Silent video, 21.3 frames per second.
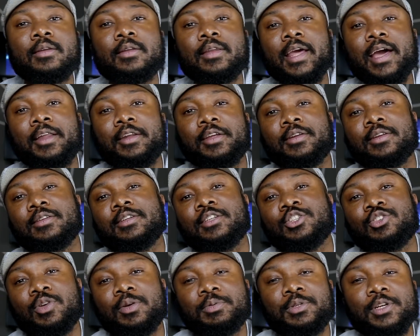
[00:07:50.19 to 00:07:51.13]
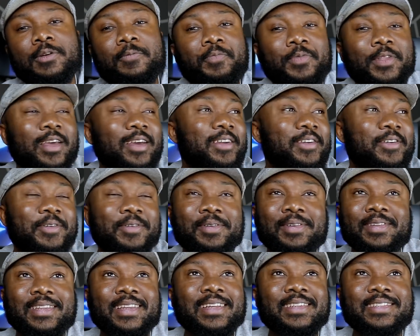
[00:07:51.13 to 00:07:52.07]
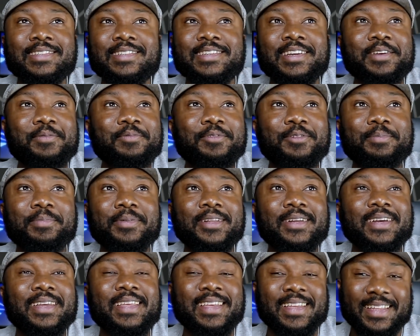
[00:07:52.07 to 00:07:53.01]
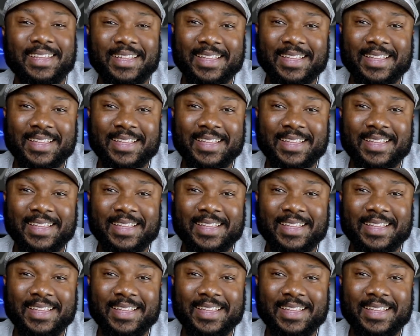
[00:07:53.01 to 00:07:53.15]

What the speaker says: down in the description. I know that's a shameful plug.